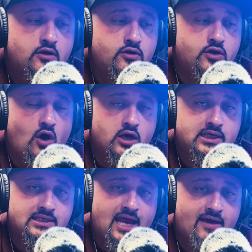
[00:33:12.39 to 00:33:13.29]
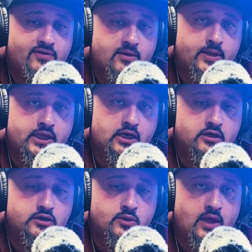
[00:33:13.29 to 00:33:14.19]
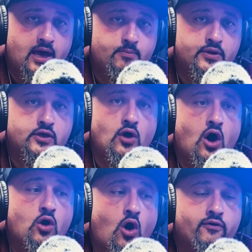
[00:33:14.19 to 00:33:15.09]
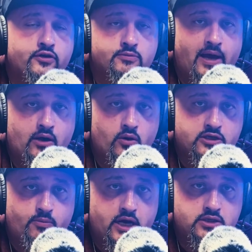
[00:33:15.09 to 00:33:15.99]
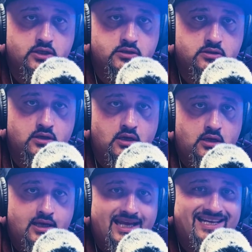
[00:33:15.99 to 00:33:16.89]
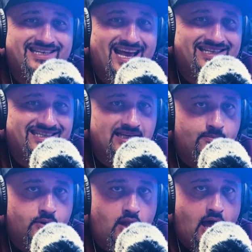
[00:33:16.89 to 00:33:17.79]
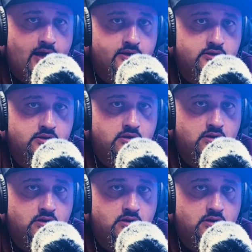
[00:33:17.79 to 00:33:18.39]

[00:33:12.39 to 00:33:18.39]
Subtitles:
The dog doesn't have the ability to do that, but the dog offers micro expressions. It's as simple as